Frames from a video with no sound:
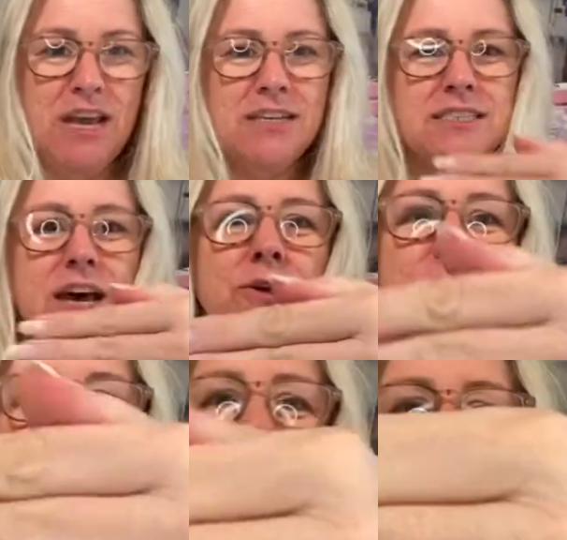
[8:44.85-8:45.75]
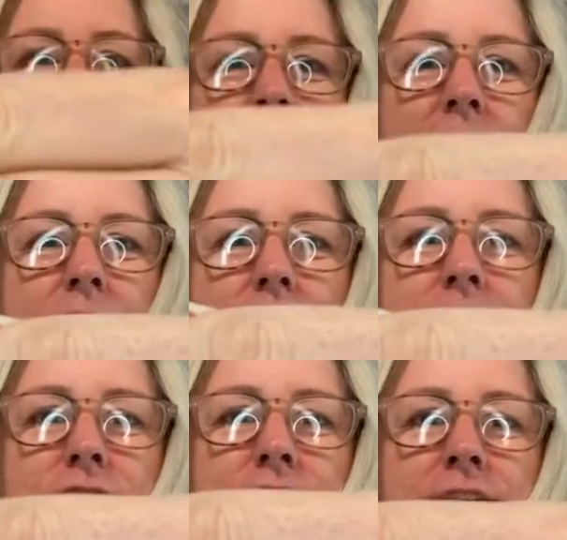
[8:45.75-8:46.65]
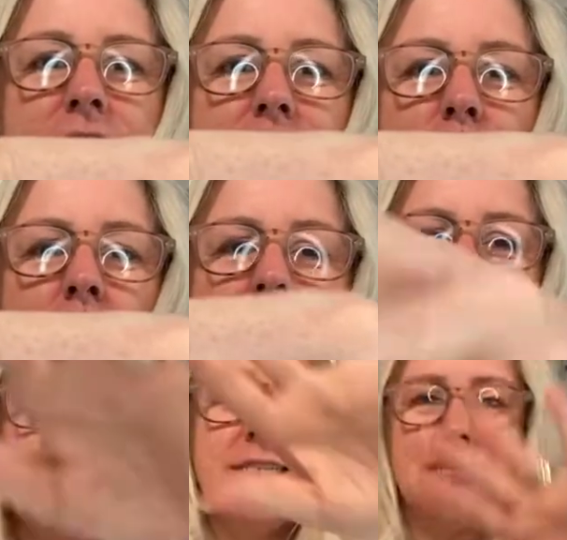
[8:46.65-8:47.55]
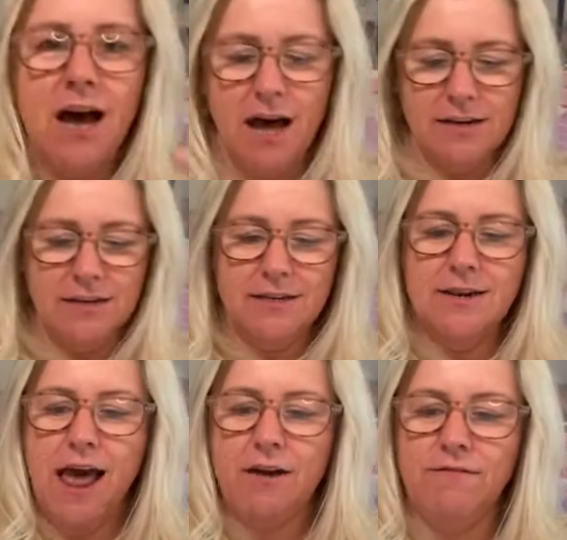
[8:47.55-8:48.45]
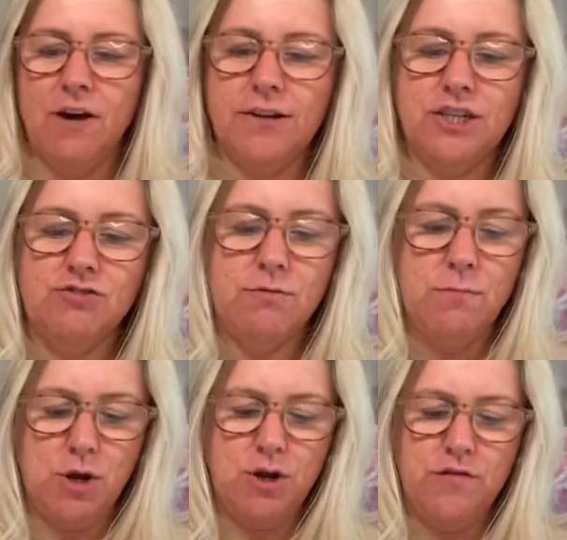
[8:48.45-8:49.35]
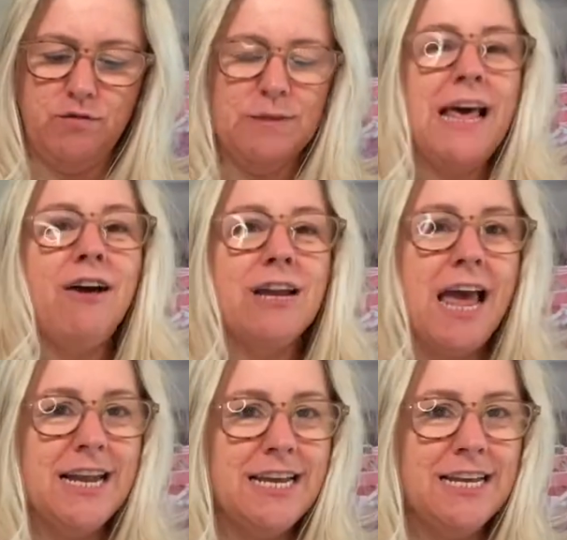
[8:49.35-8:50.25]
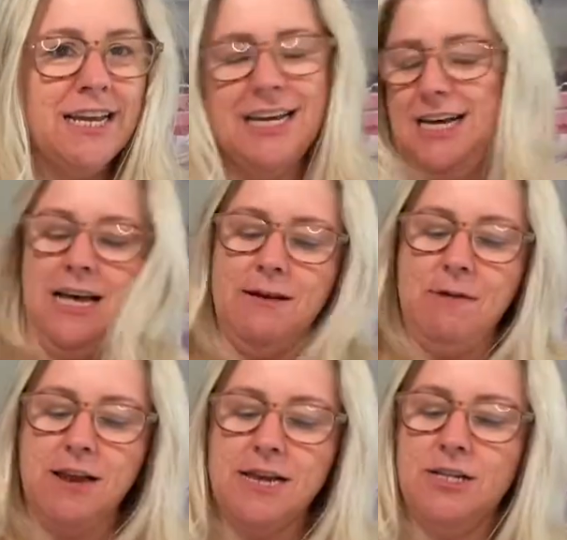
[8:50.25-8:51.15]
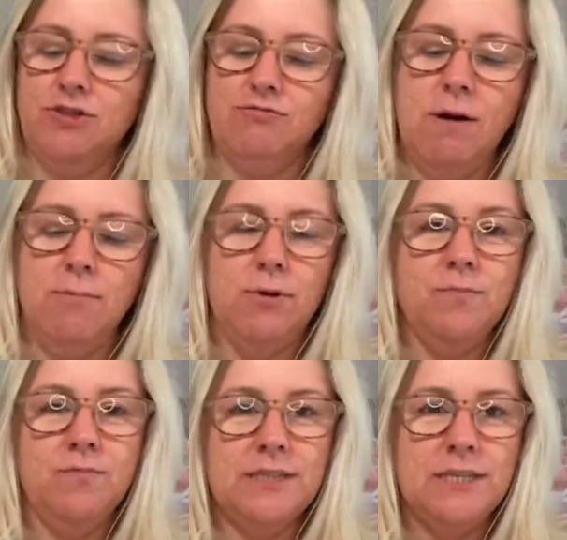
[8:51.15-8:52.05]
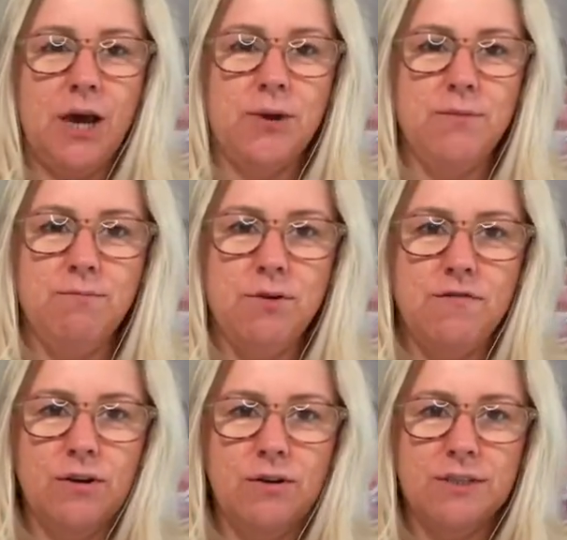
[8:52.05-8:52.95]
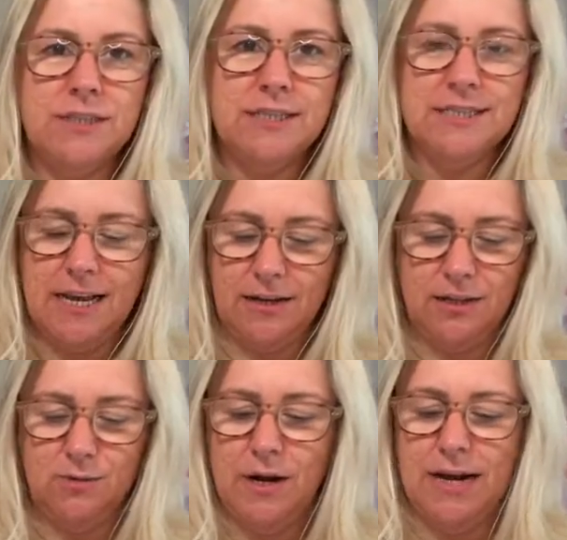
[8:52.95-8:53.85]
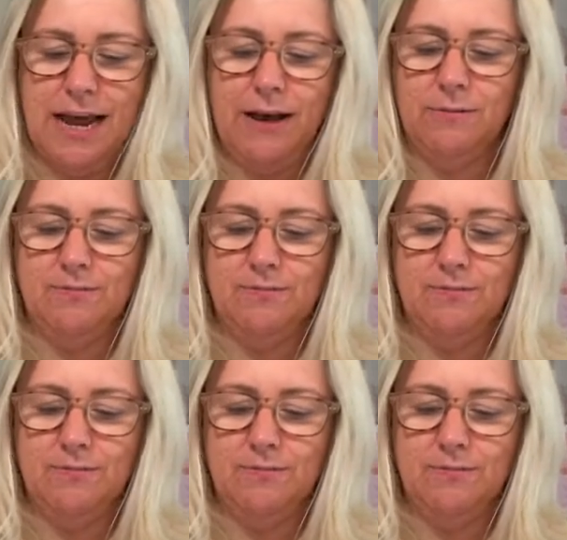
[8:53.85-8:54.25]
So there we go. First one done. Nail varnish removed without any trouble. So moving on to the second one now.